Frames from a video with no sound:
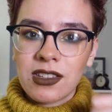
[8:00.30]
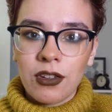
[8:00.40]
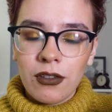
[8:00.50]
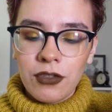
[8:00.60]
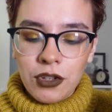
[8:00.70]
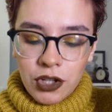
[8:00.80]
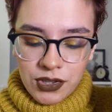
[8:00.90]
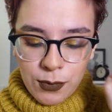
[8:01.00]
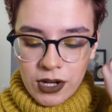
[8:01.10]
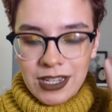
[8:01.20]
so if you
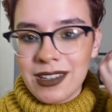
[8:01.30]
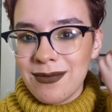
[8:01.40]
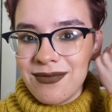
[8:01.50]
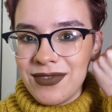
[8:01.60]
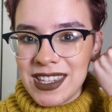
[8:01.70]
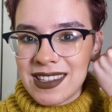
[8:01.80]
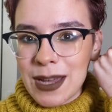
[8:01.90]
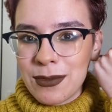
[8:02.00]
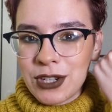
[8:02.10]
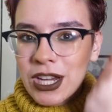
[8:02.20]
just wanted this
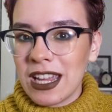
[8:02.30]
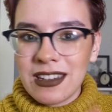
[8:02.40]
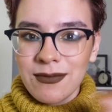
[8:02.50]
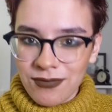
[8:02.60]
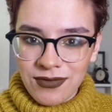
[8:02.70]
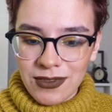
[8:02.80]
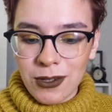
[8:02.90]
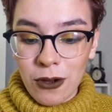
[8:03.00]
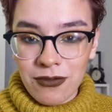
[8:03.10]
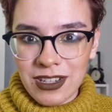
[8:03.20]
type of shade,
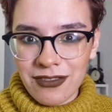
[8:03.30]
go for